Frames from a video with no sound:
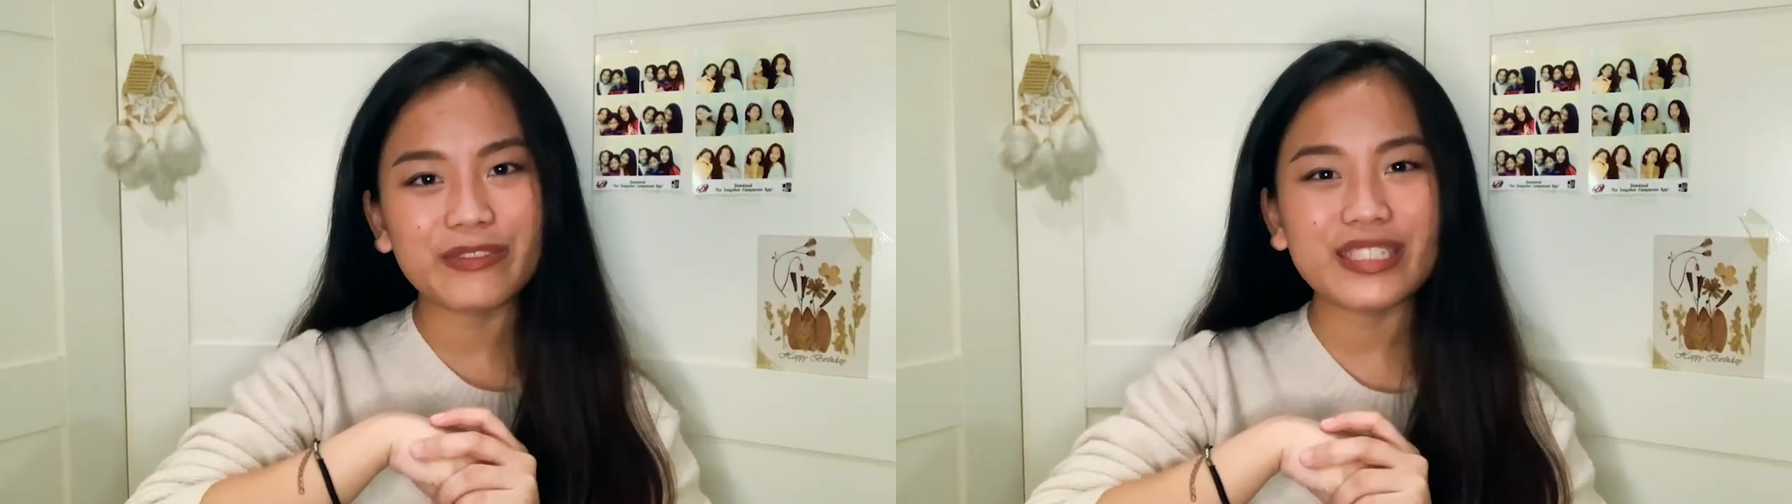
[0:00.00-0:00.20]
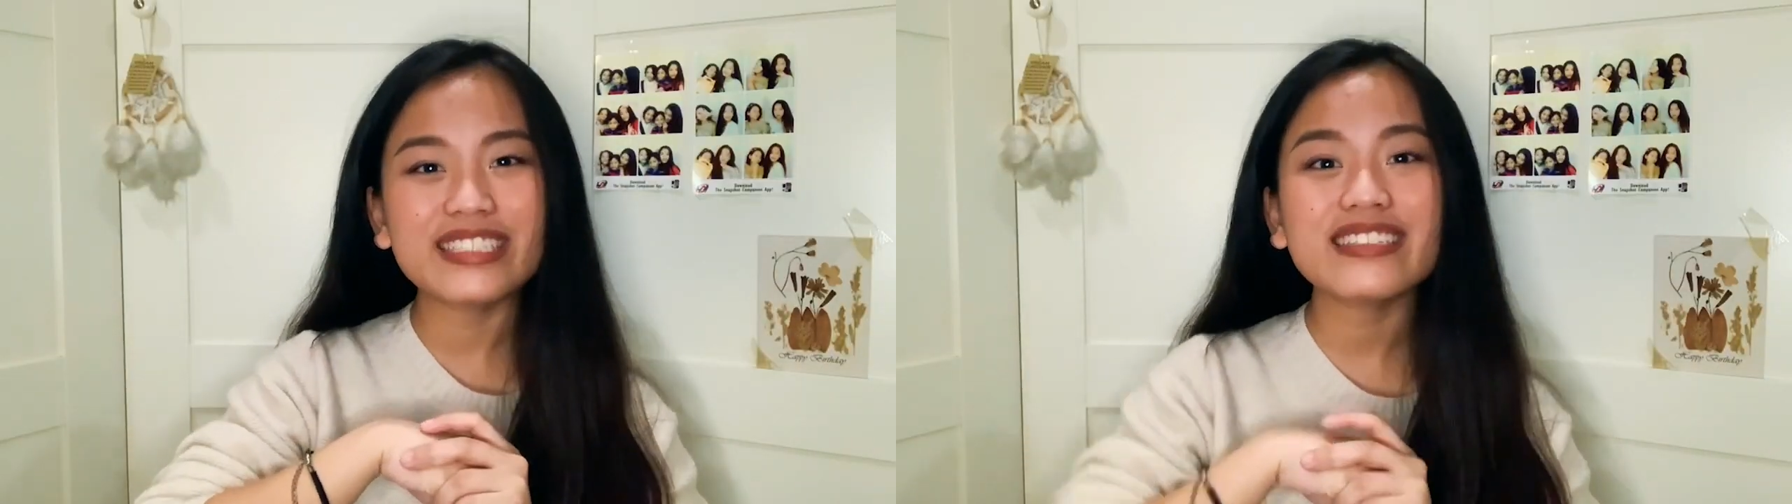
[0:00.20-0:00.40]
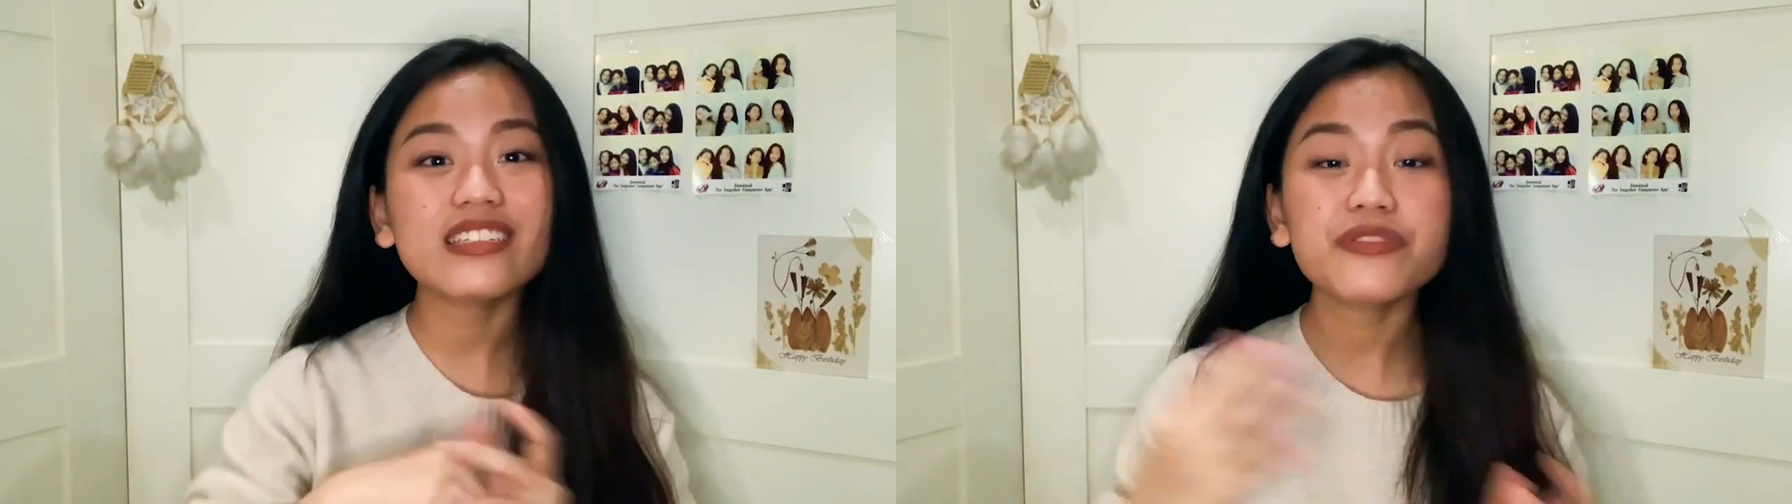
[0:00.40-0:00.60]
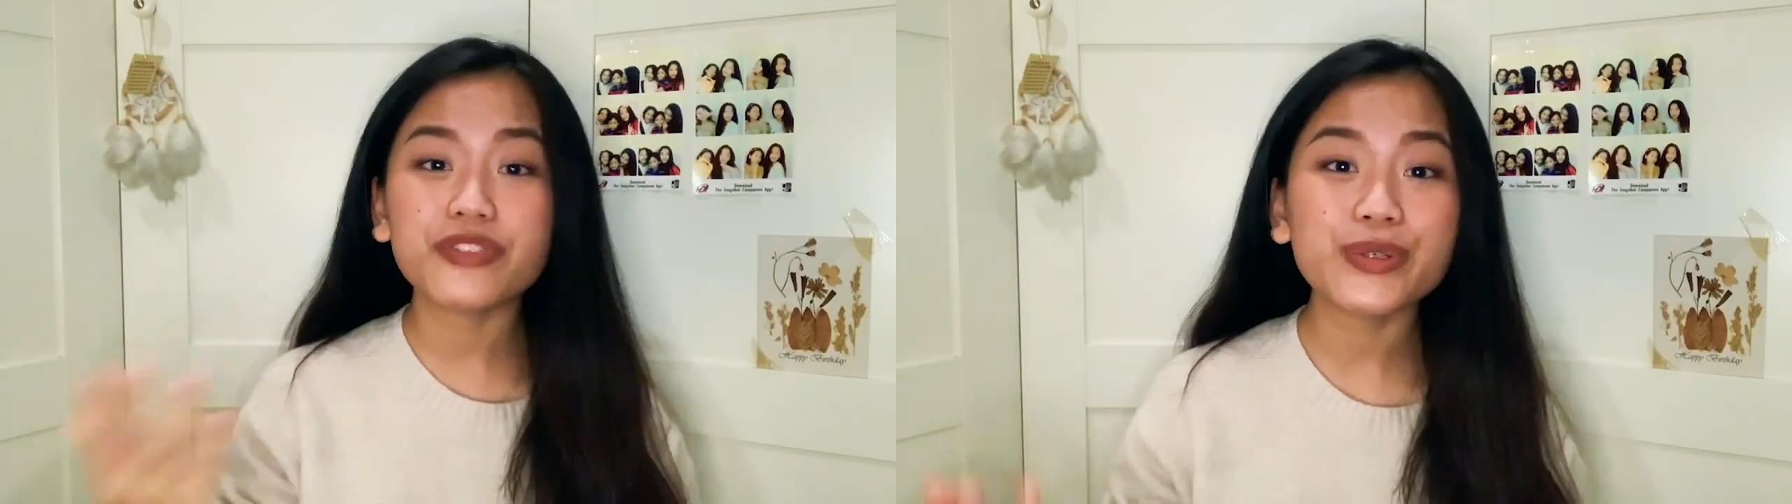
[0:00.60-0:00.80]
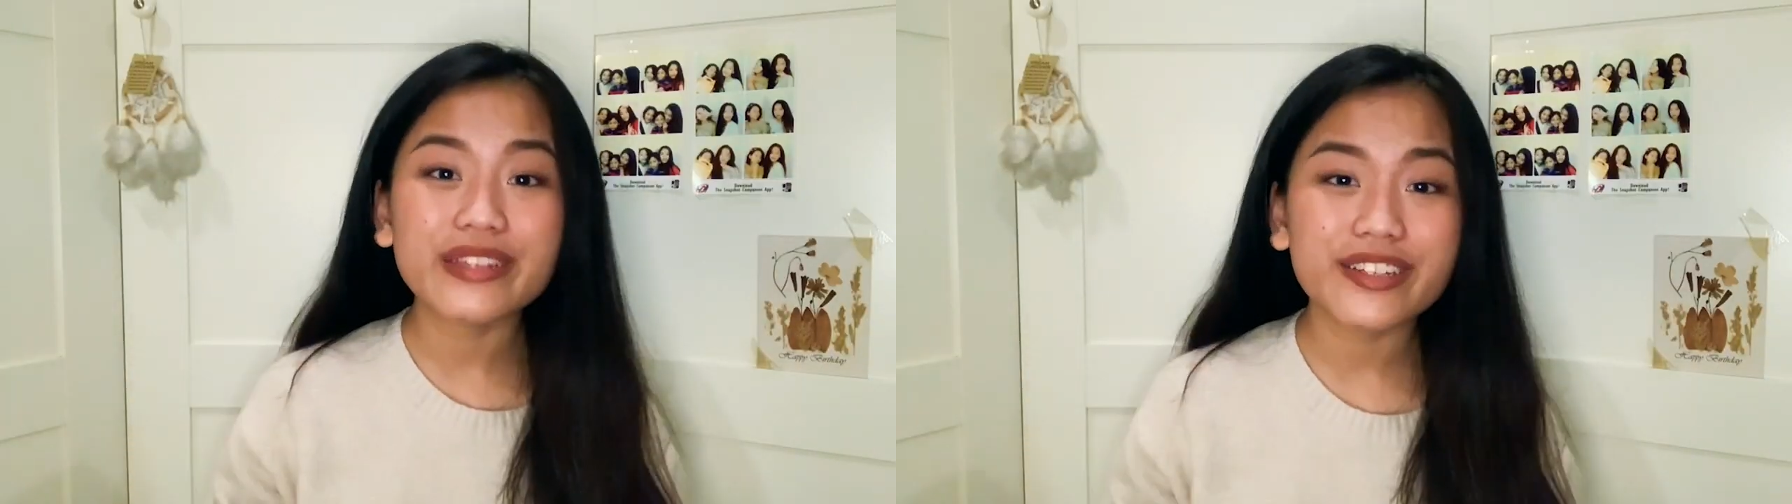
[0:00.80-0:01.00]
which is a
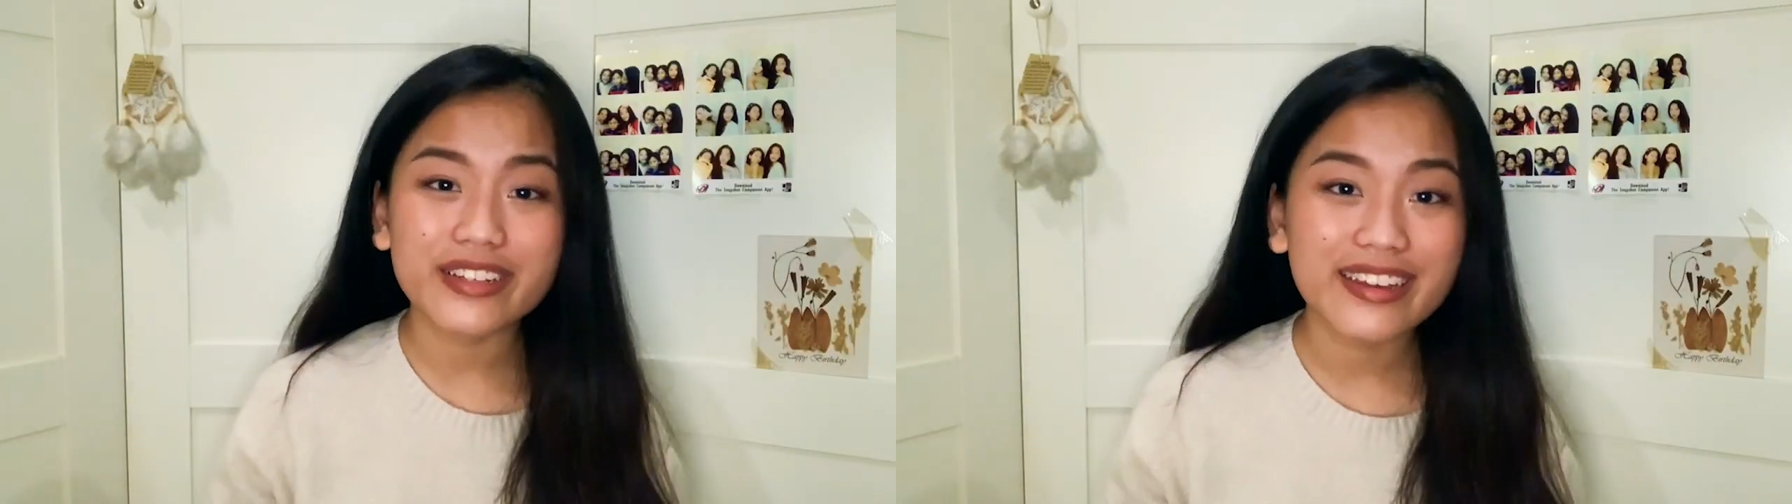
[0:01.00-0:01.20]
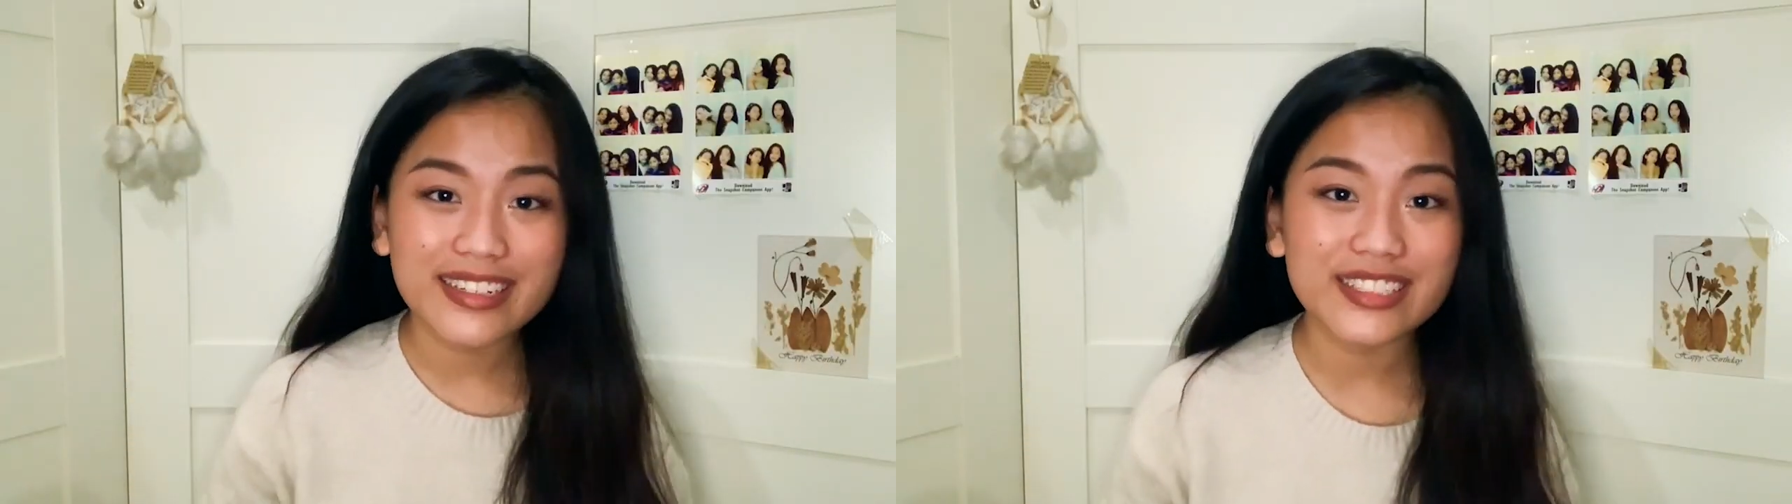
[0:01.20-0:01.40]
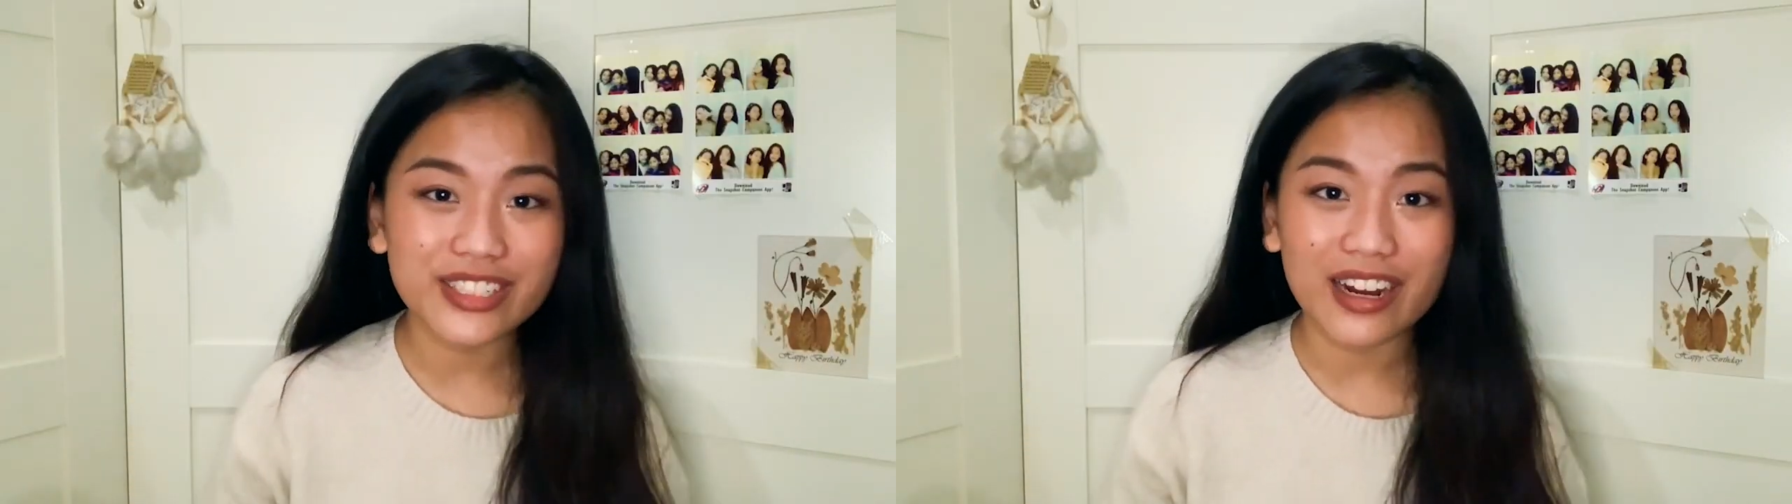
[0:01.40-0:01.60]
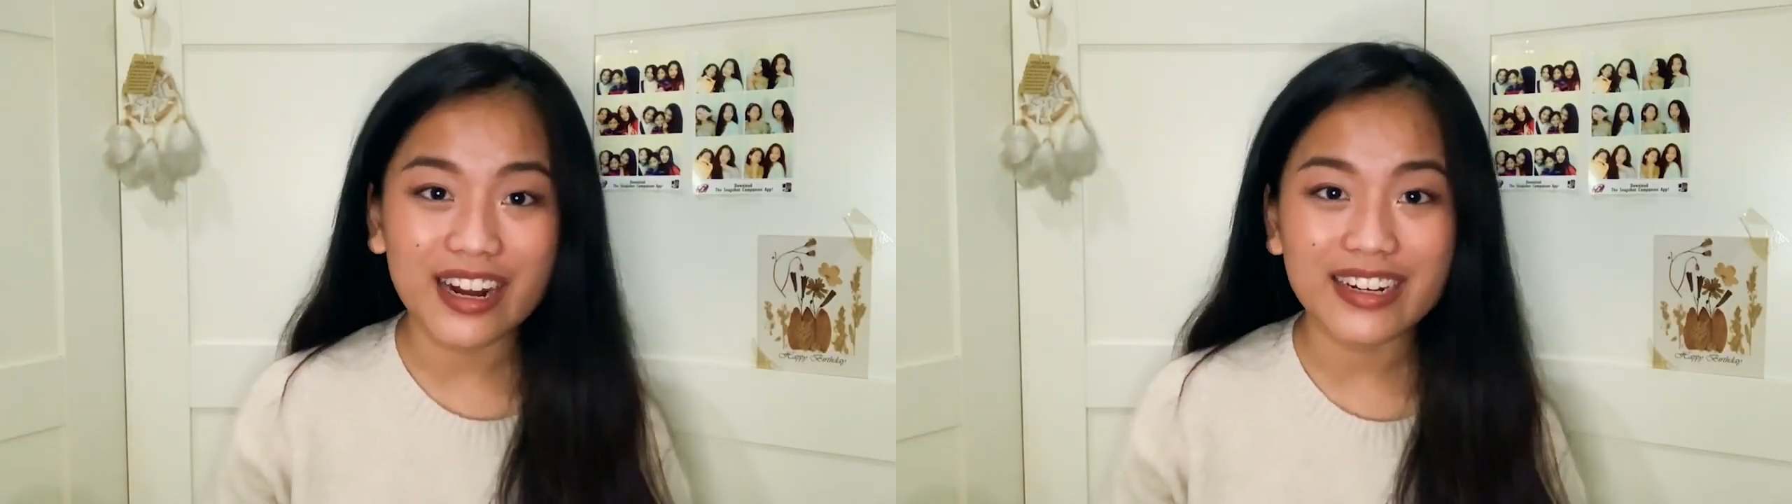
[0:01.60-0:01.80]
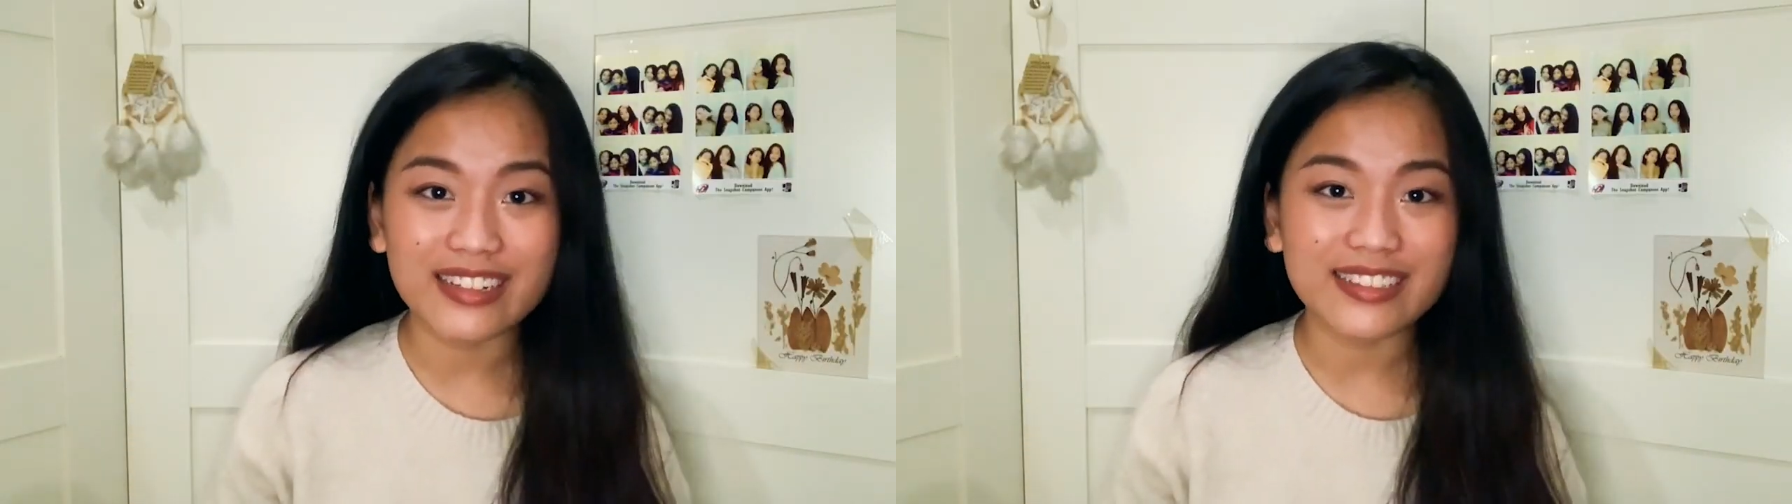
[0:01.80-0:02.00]
view that you get in
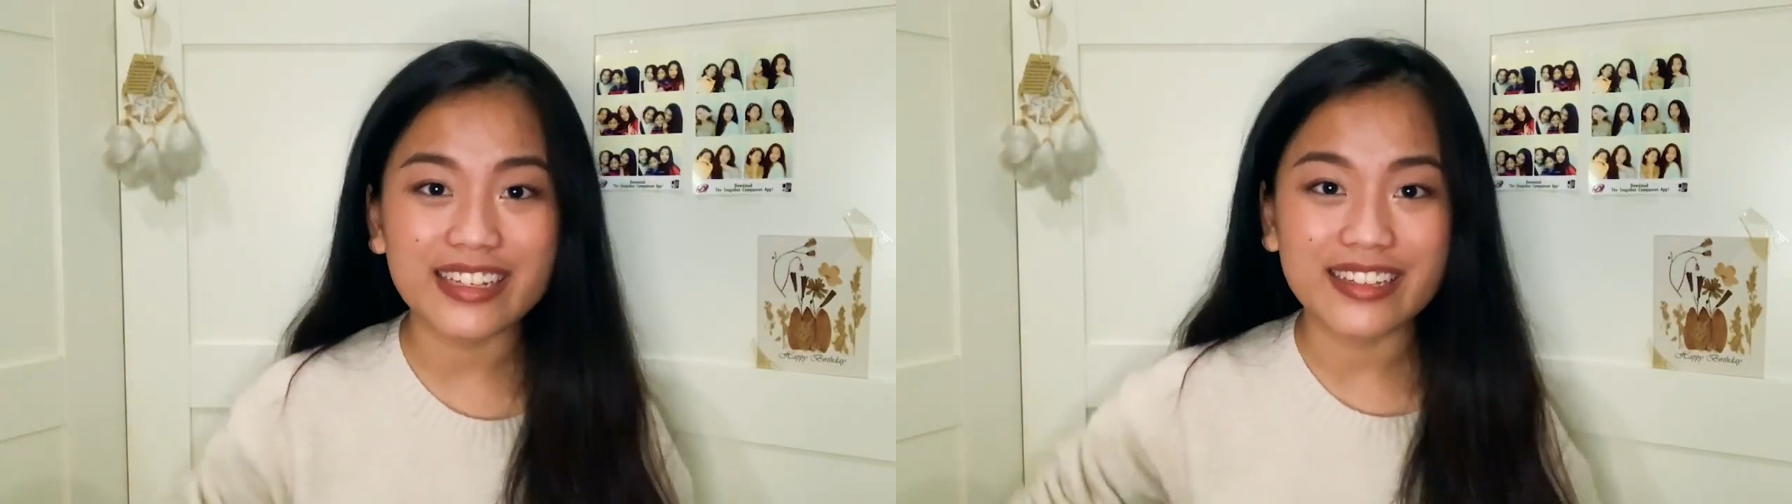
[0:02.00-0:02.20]
Jakarta.